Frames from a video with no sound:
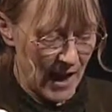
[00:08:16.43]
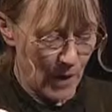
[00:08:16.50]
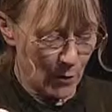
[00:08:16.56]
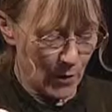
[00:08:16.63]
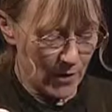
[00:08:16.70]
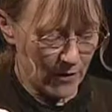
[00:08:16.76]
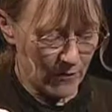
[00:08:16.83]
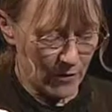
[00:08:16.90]

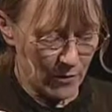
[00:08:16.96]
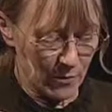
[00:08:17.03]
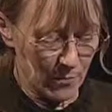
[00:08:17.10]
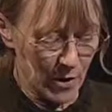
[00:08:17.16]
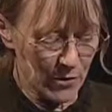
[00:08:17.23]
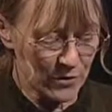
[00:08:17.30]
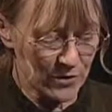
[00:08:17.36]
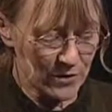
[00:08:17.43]
However,
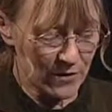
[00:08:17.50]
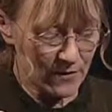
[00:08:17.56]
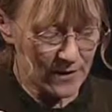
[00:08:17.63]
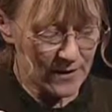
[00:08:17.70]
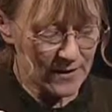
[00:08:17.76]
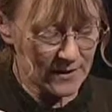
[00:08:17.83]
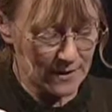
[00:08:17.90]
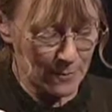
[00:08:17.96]
most of
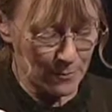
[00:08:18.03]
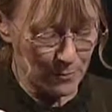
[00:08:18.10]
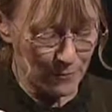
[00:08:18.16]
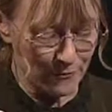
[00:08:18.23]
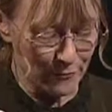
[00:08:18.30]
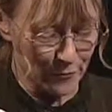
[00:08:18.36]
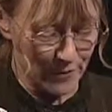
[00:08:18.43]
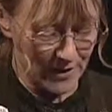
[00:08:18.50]
us
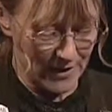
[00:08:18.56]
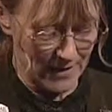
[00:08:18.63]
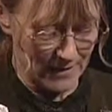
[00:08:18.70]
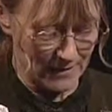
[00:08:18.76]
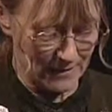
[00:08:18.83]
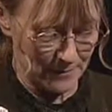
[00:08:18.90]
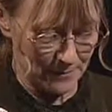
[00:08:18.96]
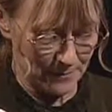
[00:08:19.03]
simply
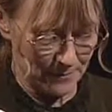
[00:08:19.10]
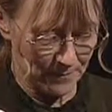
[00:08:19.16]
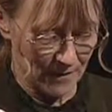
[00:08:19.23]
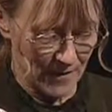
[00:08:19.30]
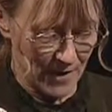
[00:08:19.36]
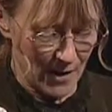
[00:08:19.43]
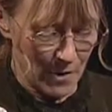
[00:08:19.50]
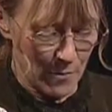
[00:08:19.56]
forget.
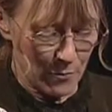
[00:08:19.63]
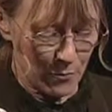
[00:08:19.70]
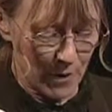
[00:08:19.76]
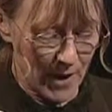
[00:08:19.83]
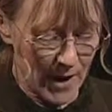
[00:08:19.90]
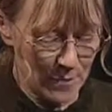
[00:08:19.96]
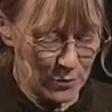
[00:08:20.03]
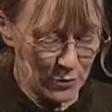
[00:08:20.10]

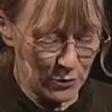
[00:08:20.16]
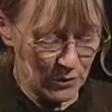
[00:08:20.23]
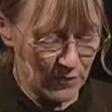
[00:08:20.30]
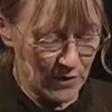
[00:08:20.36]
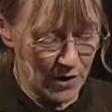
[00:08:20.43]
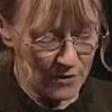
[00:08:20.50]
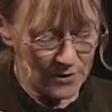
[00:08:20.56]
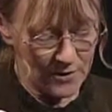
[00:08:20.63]
Perhaps you
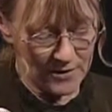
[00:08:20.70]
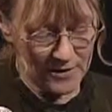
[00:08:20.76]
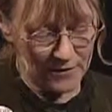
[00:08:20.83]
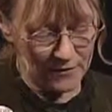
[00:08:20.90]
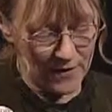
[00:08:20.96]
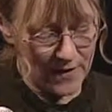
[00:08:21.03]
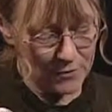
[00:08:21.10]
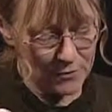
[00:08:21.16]
have noticed
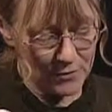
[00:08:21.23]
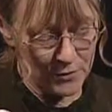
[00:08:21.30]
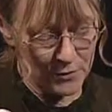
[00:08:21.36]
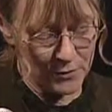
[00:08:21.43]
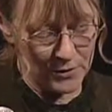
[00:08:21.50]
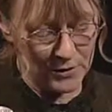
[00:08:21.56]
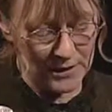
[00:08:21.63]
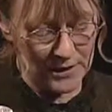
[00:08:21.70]
that
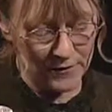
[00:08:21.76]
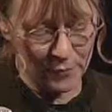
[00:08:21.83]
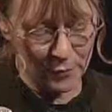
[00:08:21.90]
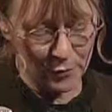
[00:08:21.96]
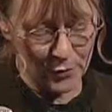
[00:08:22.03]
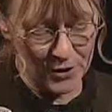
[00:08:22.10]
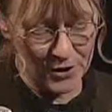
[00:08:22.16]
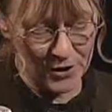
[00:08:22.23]
veterans receive
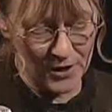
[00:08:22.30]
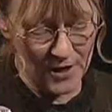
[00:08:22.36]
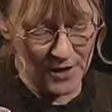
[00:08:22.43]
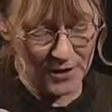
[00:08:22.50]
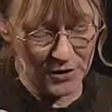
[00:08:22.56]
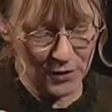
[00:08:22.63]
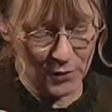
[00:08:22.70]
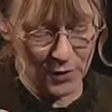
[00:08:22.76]

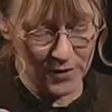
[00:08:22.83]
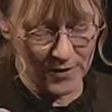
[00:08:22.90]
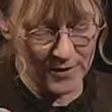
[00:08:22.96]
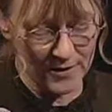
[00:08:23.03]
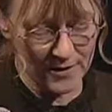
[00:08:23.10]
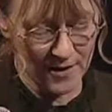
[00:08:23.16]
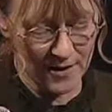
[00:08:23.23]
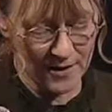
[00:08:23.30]
appreciation with
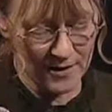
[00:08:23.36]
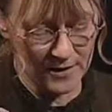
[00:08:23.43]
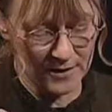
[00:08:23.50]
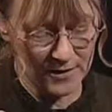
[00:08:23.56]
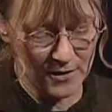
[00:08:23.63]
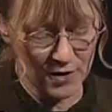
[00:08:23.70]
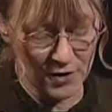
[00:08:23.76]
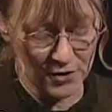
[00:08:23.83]

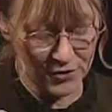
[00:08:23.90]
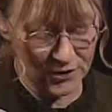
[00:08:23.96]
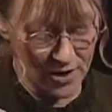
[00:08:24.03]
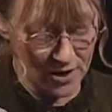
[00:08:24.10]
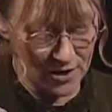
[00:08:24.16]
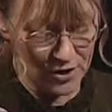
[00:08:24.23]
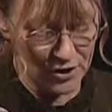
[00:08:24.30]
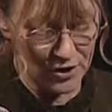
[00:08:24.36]

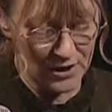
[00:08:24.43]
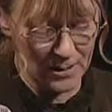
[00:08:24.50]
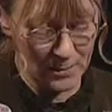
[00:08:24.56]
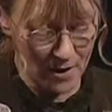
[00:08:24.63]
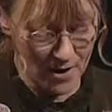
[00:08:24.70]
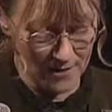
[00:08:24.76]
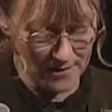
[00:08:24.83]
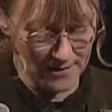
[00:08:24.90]

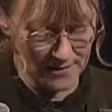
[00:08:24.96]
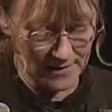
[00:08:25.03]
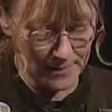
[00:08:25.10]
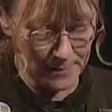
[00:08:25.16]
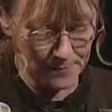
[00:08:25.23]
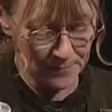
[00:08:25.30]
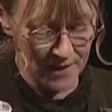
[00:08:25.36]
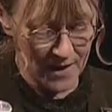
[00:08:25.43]
astonishing
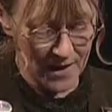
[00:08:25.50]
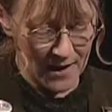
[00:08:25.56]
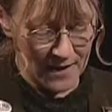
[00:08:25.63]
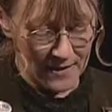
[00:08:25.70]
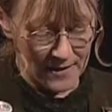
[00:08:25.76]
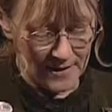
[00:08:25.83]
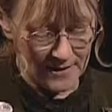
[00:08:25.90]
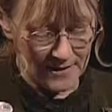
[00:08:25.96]
modesty.
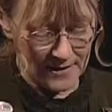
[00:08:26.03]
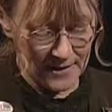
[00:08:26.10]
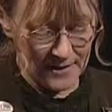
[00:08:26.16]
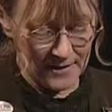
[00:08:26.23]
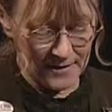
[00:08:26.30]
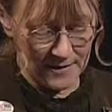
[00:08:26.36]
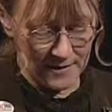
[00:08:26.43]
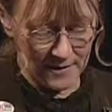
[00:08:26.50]
This
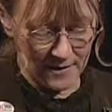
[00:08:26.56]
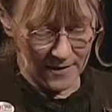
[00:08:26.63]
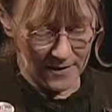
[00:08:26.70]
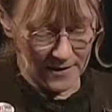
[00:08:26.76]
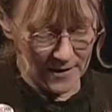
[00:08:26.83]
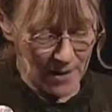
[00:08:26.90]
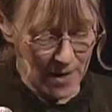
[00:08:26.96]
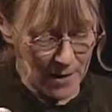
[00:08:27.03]
is
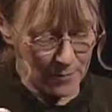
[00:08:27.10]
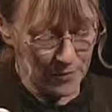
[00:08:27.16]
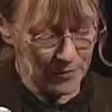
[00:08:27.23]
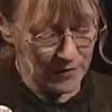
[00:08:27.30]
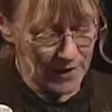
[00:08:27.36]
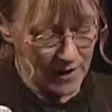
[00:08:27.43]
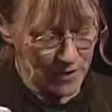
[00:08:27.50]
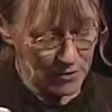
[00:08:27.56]
the type
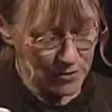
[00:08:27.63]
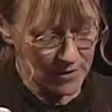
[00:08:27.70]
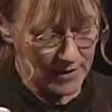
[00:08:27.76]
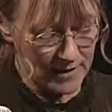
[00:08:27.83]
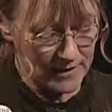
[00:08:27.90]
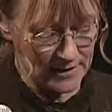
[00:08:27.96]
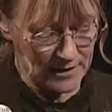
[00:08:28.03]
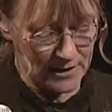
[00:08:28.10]
of character
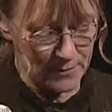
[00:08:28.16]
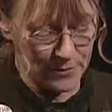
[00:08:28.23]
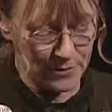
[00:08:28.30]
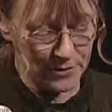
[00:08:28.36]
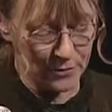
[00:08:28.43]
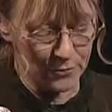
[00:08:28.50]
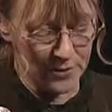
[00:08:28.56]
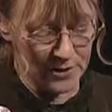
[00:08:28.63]
that leads
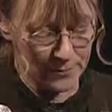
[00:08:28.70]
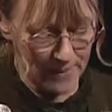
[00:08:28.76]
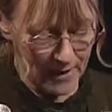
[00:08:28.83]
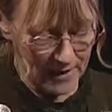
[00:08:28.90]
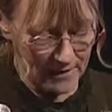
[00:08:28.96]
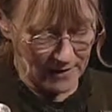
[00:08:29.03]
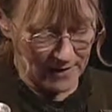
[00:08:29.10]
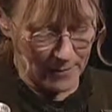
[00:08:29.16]
me to
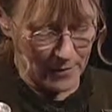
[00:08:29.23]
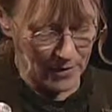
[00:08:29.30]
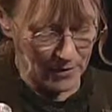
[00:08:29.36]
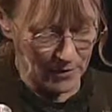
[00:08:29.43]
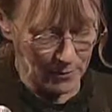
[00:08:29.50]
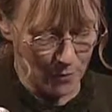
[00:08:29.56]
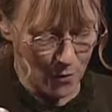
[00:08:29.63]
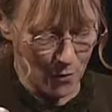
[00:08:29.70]
respect them
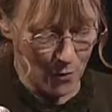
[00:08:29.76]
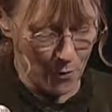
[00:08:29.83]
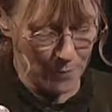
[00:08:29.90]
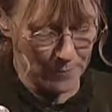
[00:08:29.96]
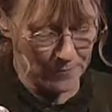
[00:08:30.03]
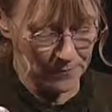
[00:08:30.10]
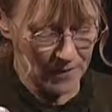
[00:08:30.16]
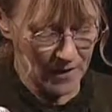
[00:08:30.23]
even
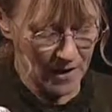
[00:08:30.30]
more.